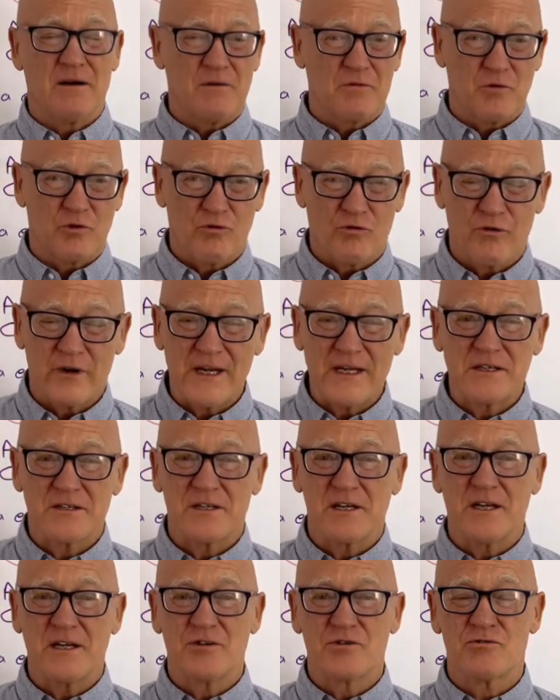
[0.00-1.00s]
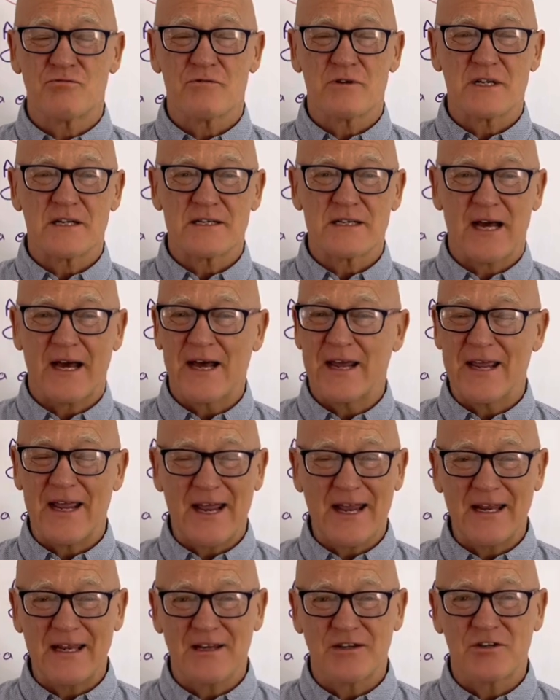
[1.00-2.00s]
green tea during the day,
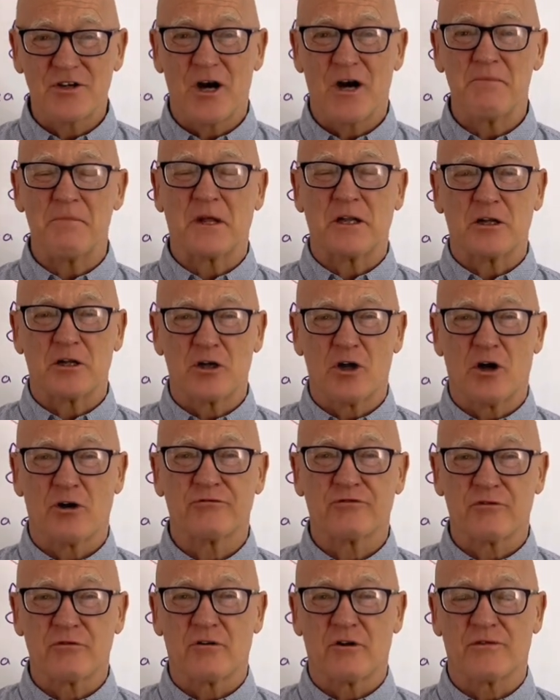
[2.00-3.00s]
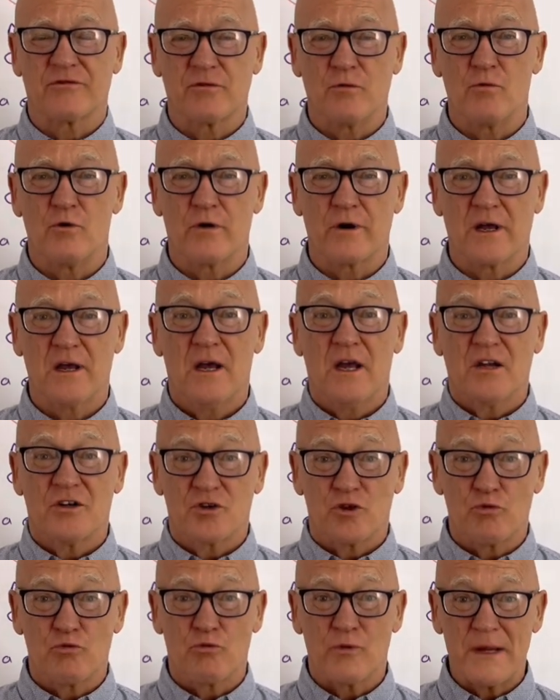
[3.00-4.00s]
anytime, but lots and lots of water
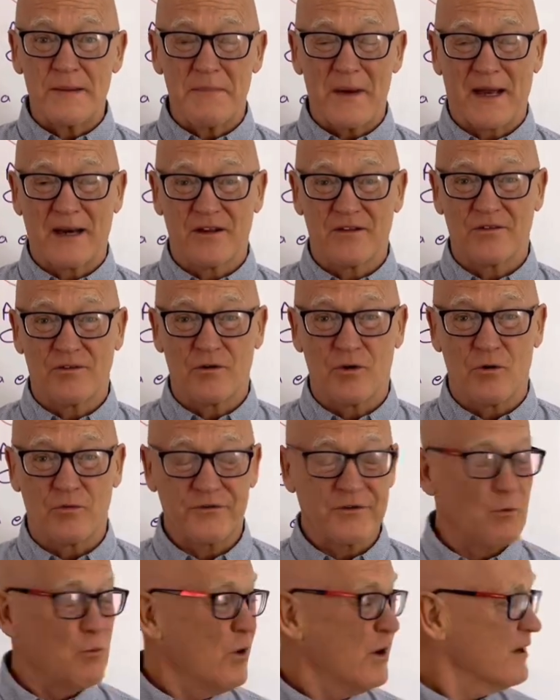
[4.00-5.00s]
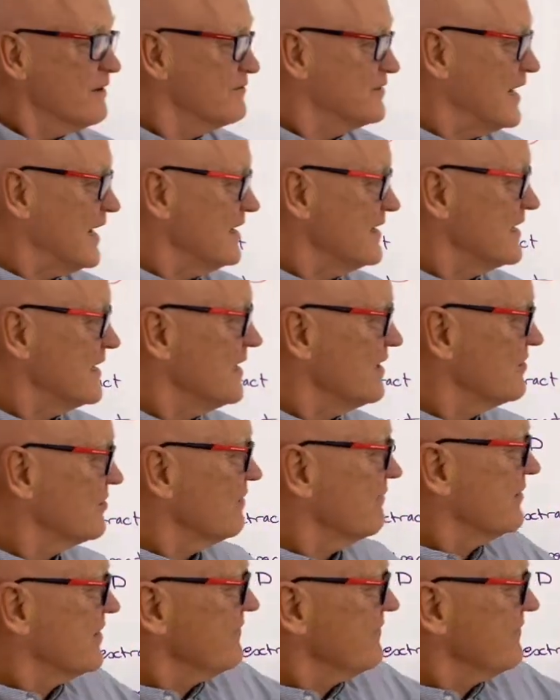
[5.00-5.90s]
to rebalance it off. So what I've done here is I've